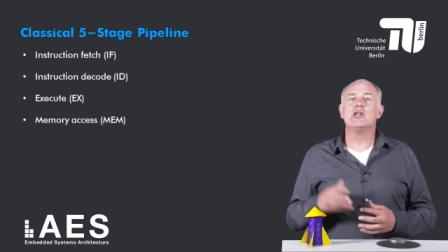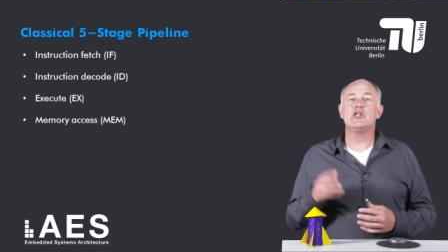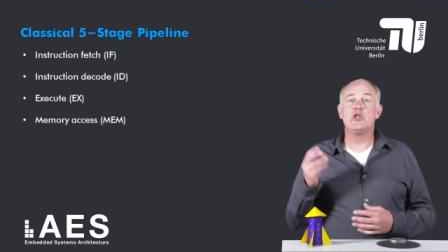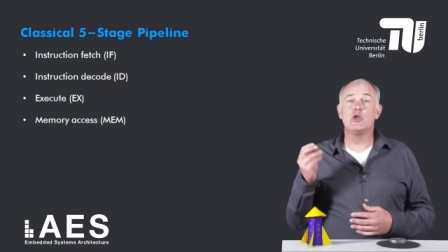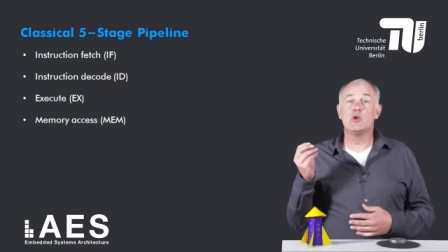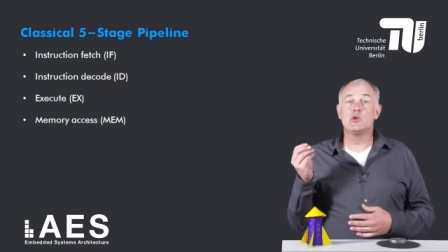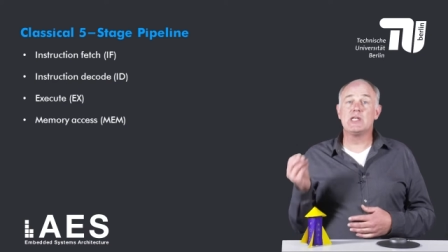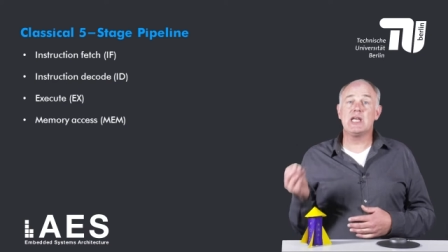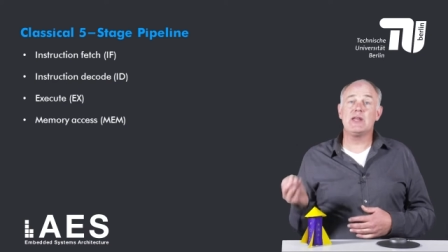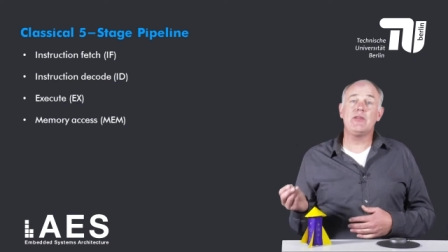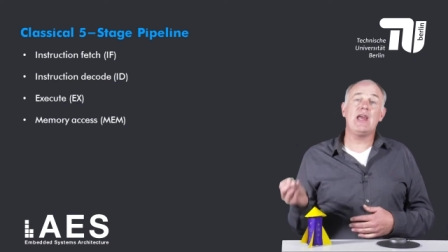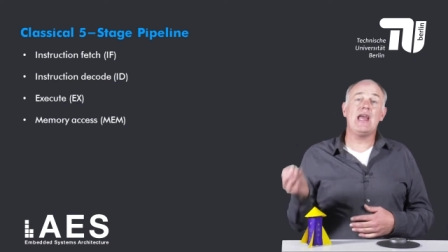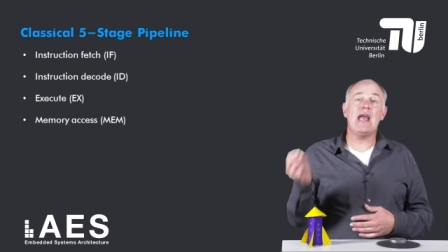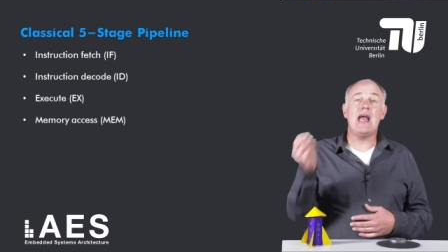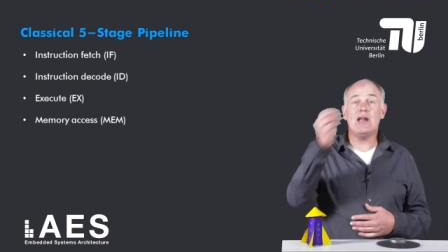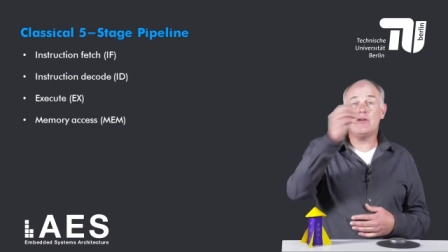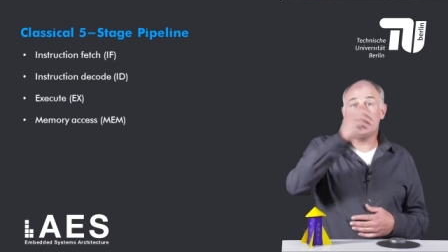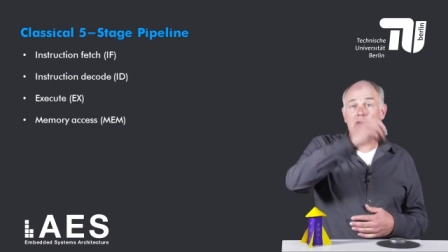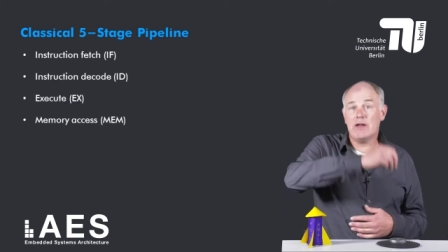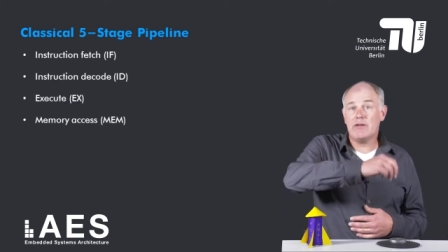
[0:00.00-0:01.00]
using the
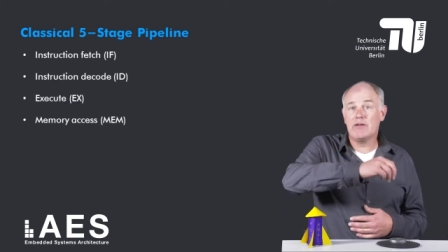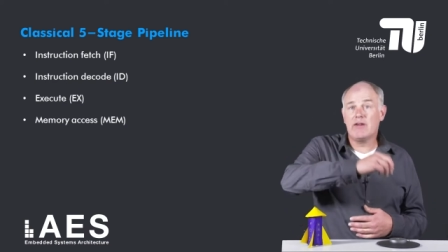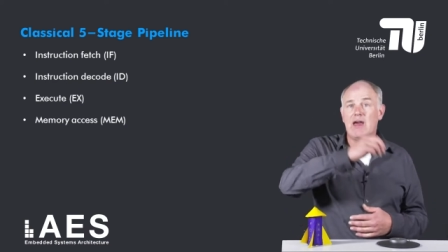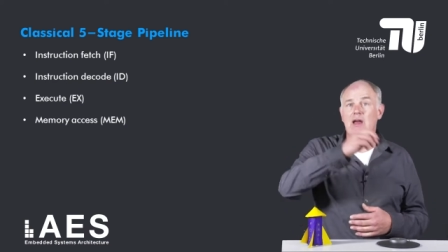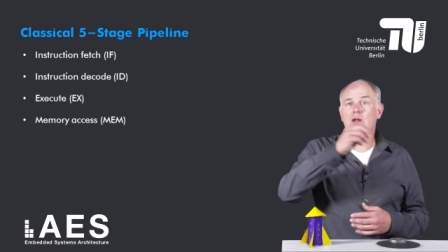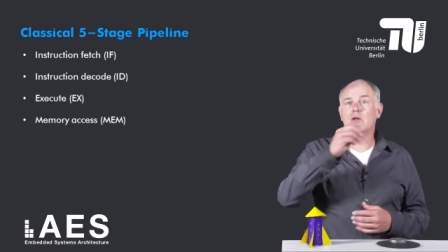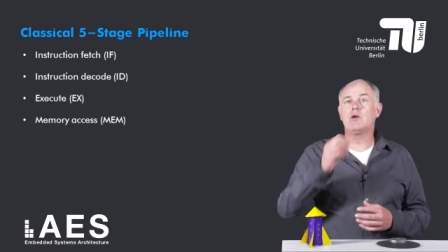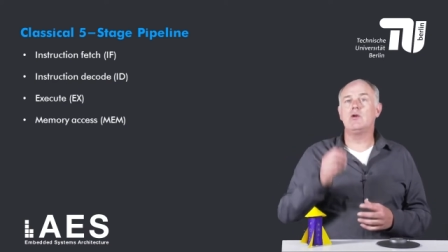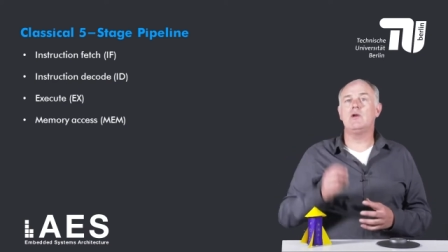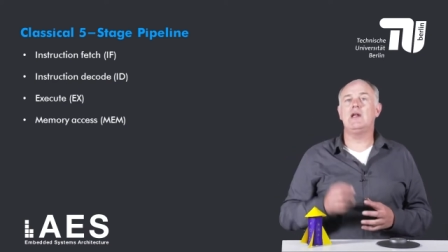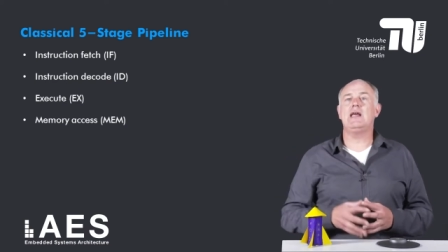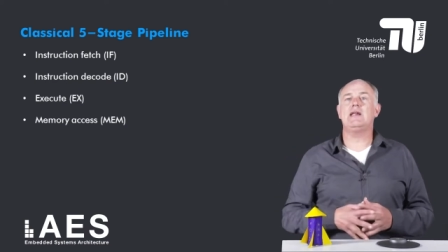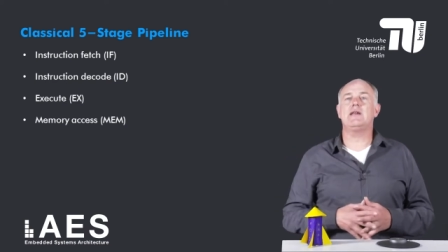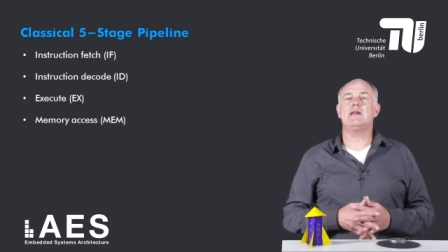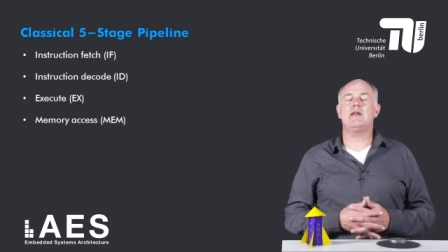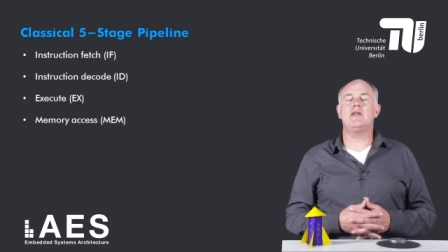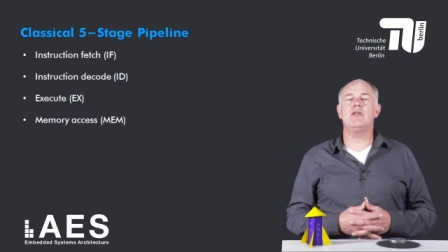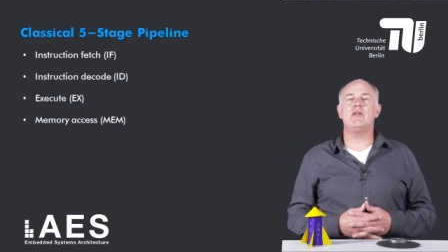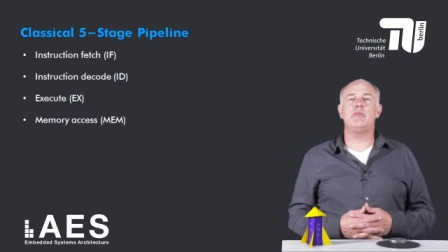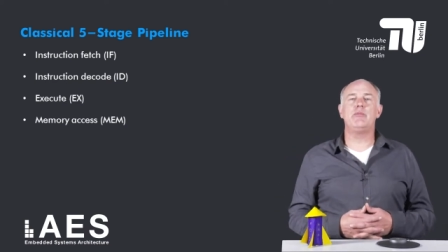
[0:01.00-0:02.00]
address
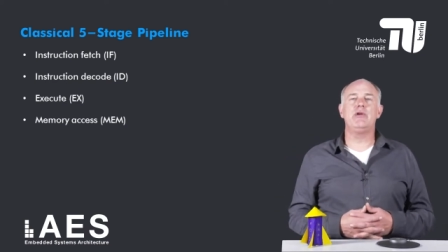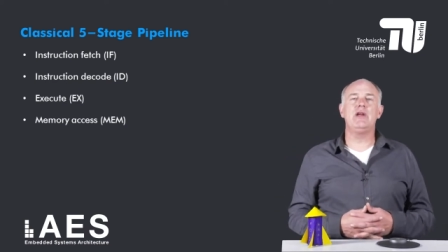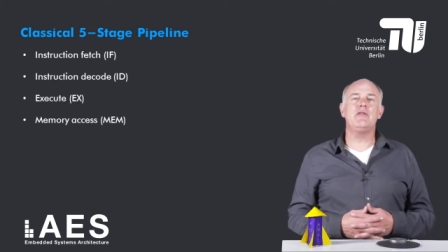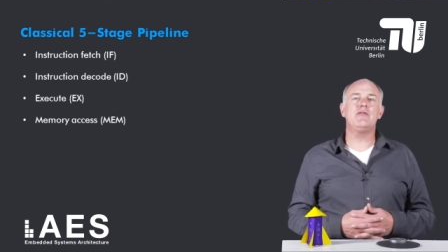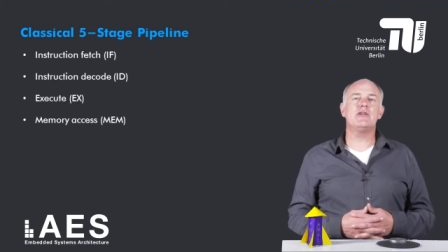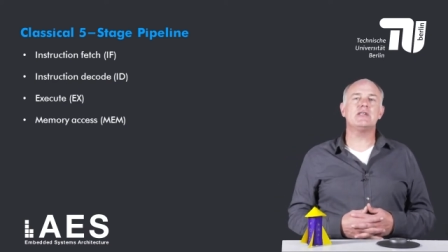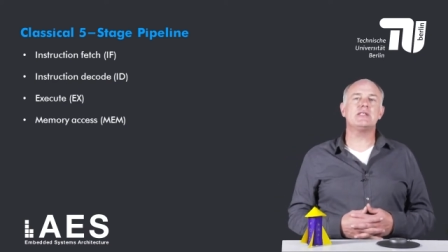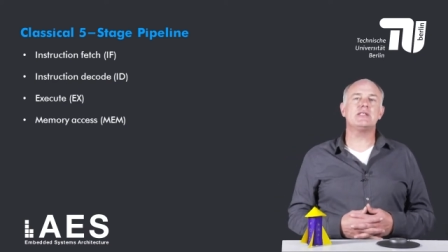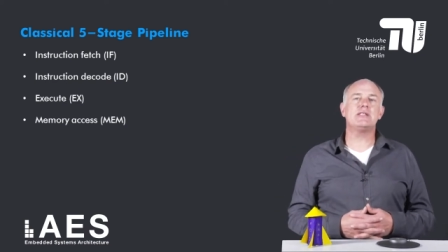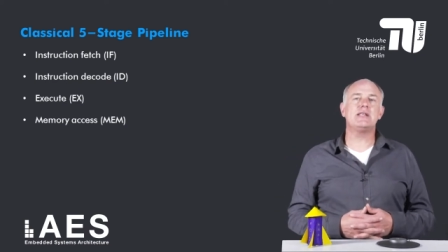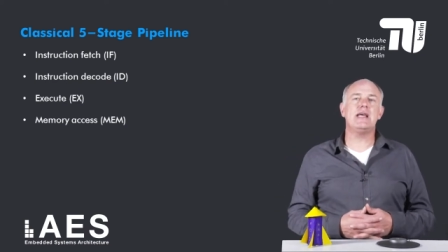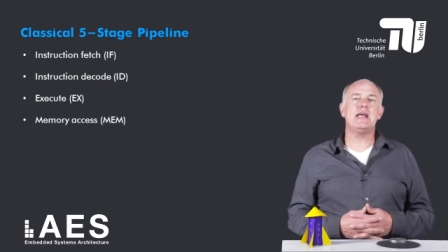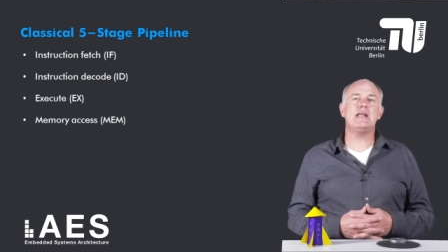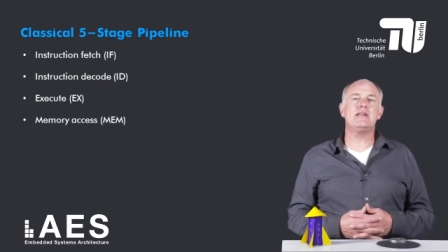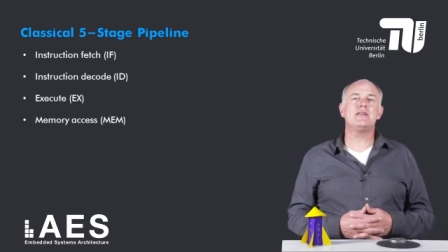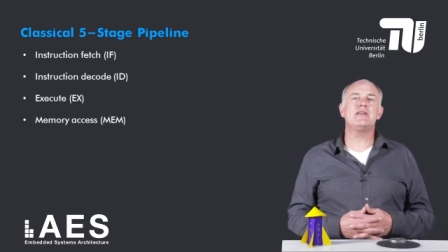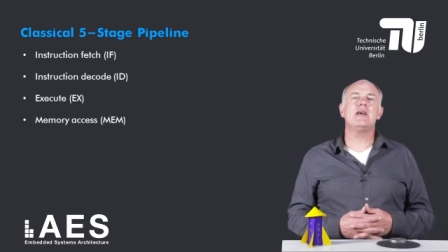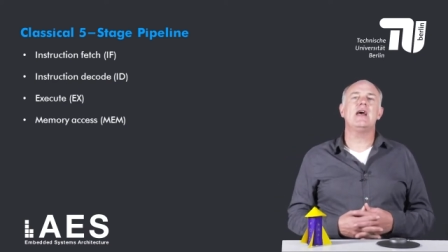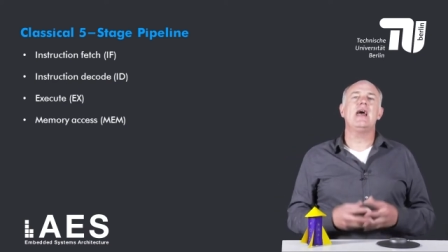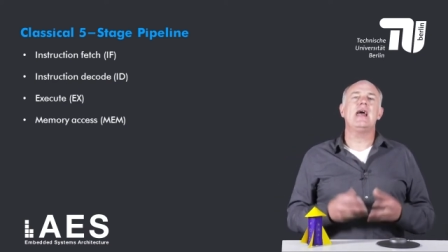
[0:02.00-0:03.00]
calculated in the previous
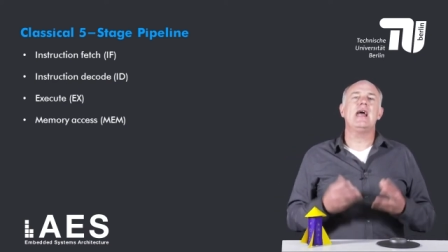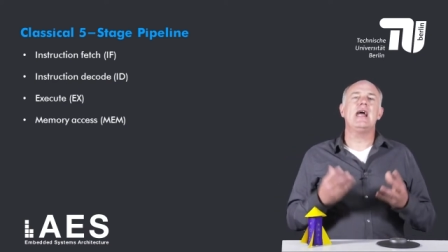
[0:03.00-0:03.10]
stage,